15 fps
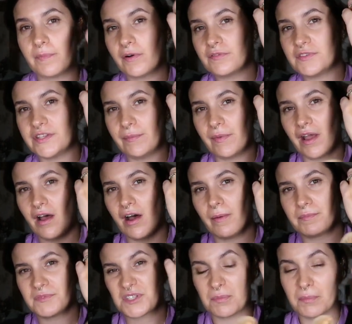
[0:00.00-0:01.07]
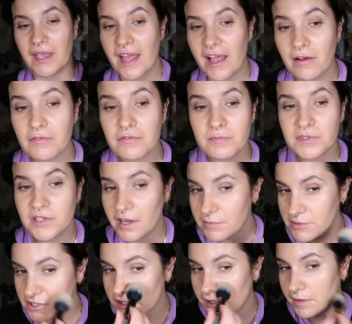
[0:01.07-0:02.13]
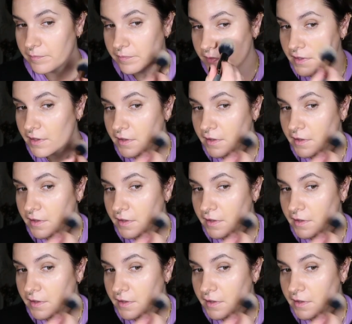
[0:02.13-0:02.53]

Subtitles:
but obviously my arms can be out from time to time.